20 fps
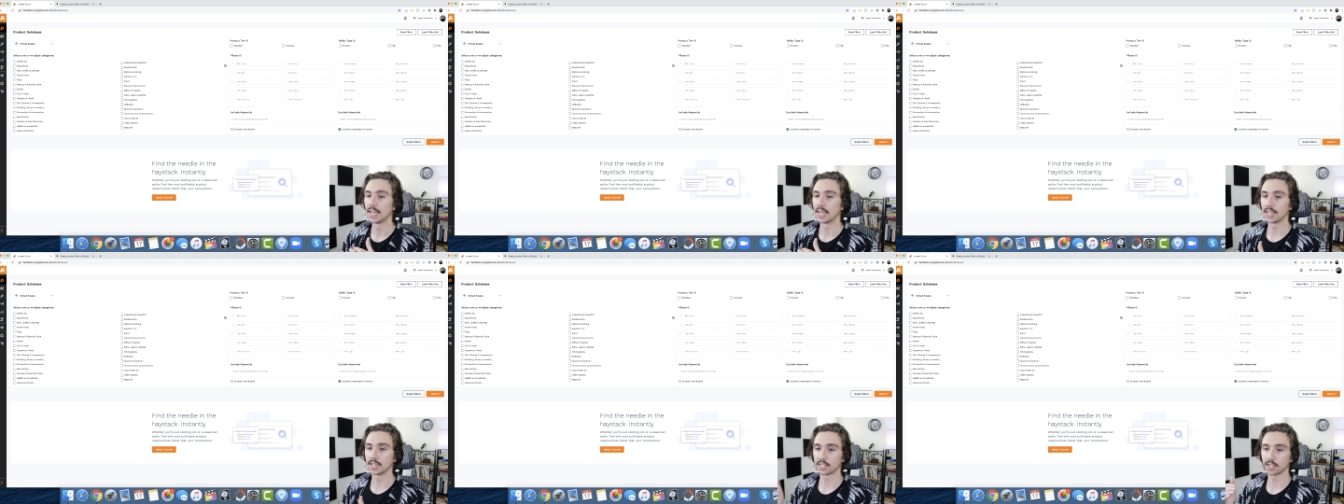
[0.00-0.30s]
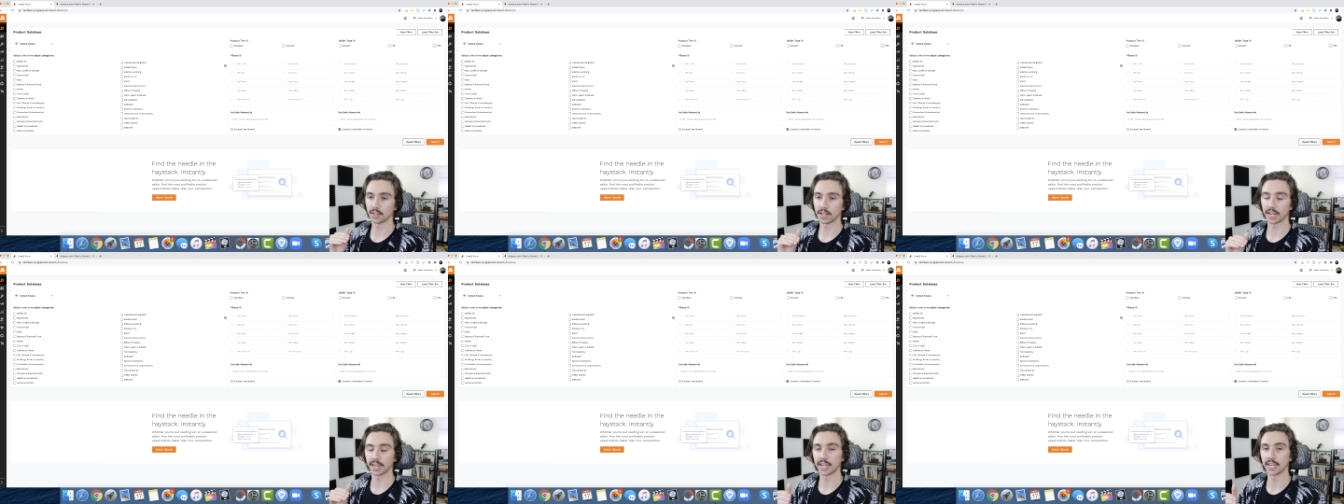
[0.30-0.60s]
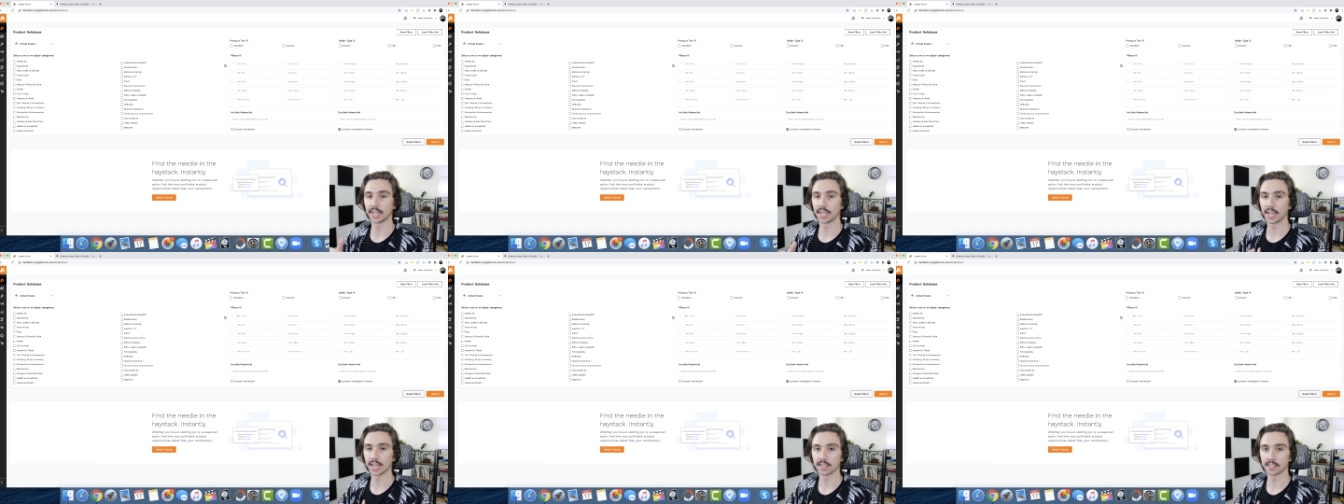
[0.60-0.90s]
until I
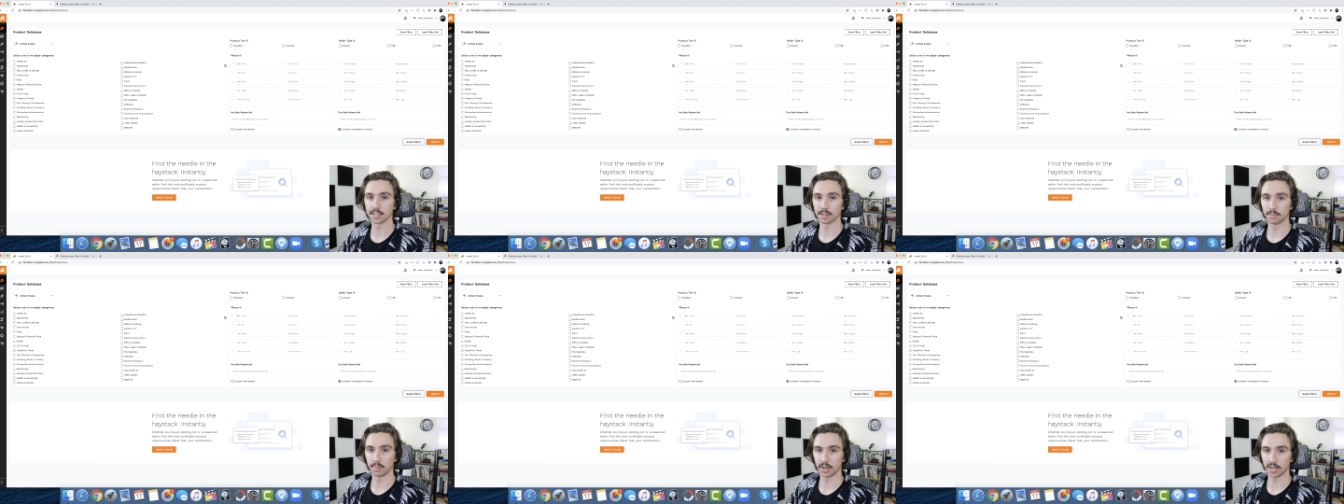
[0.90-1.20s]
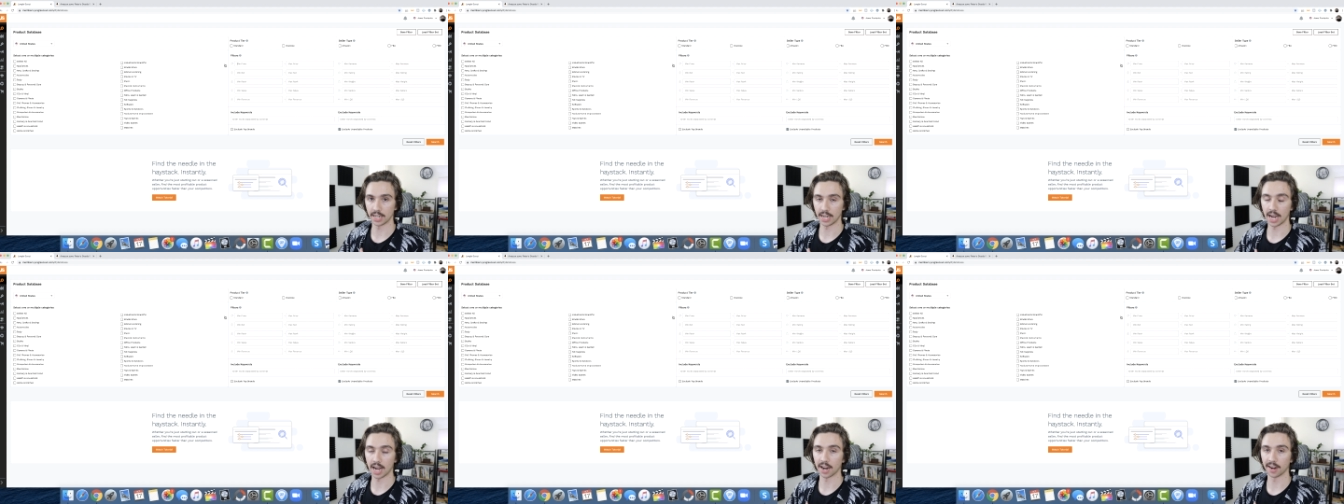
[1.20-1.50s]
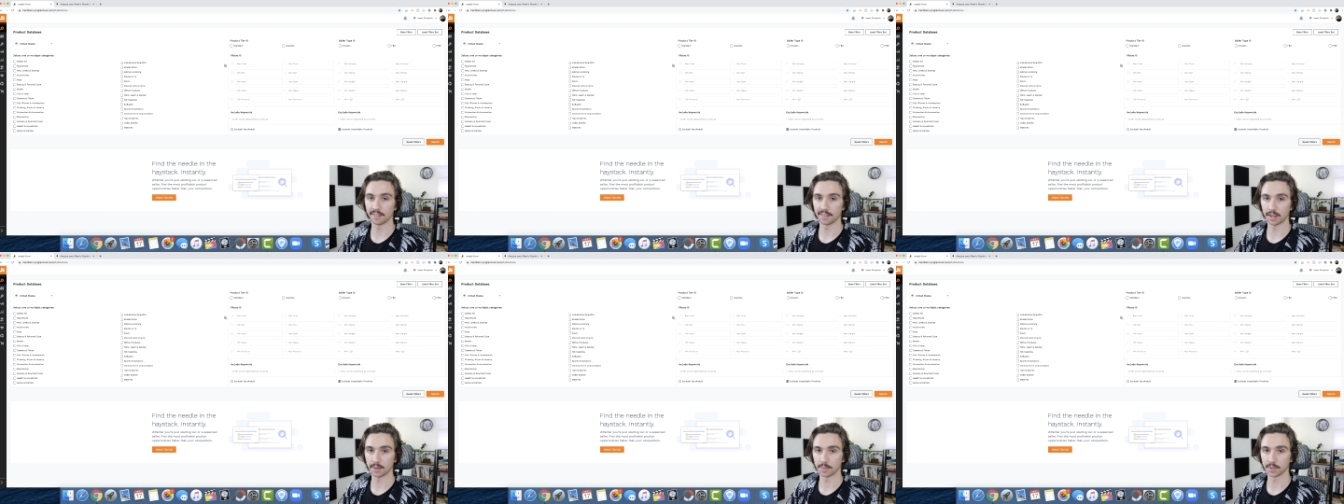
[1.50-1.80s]
could get some money
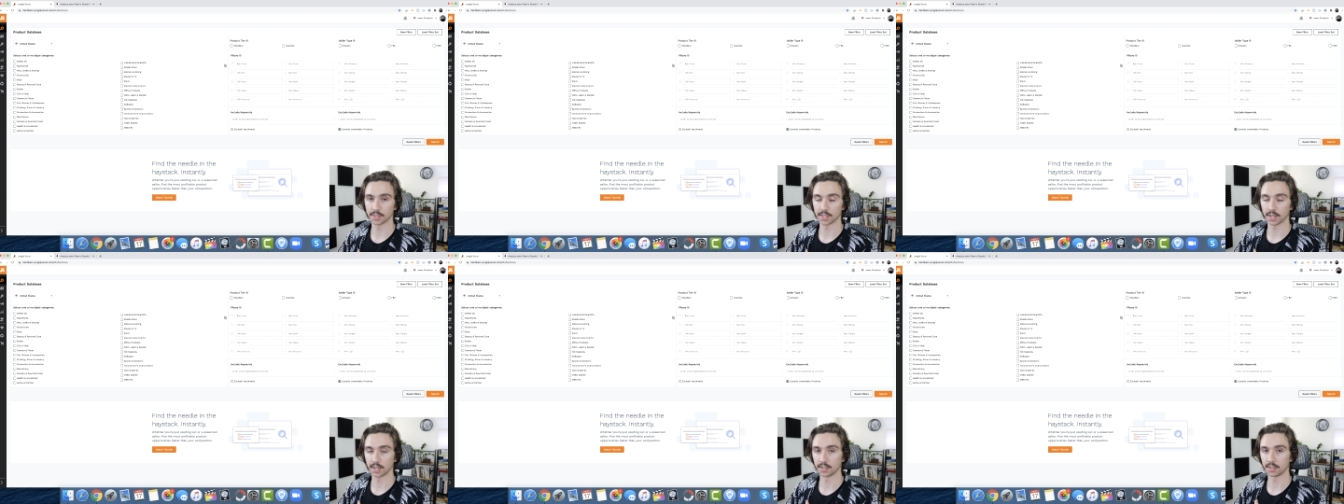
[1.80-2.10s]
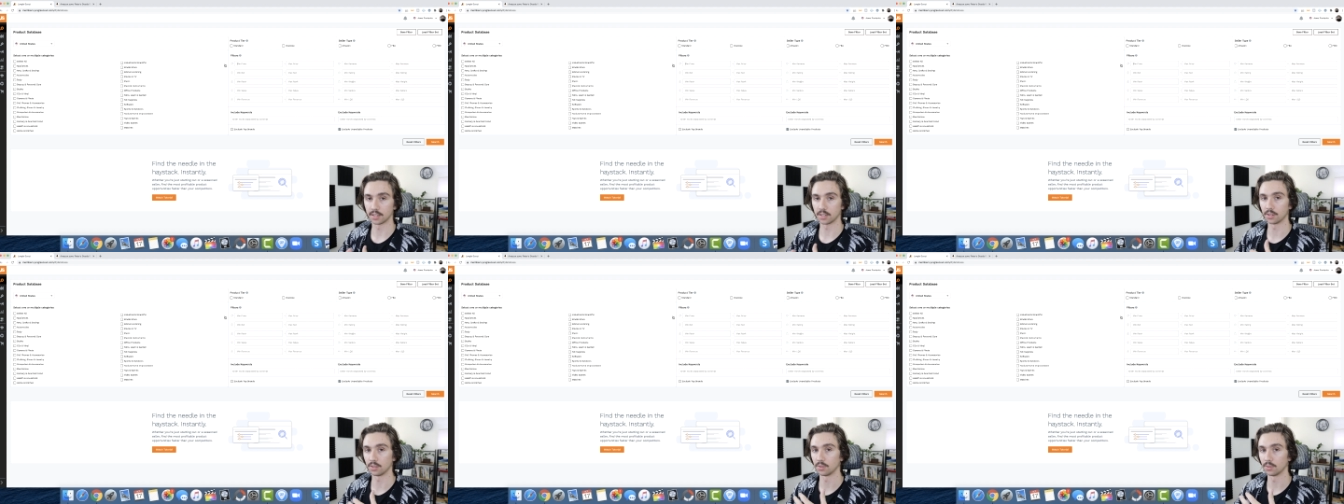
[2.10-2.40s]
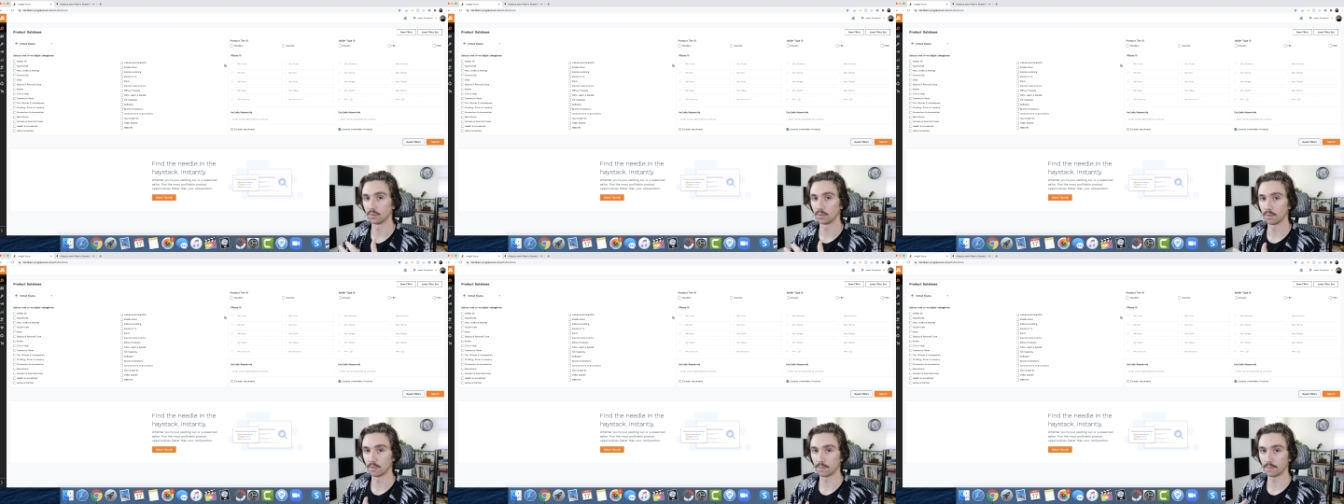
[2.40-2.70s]
out of Amazon
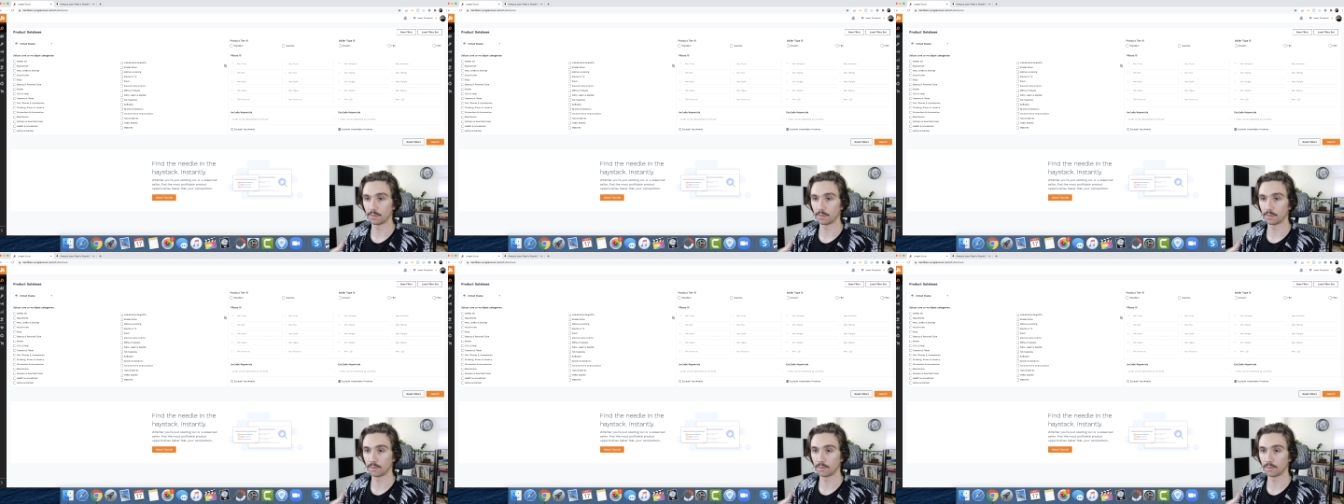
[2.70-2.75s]
to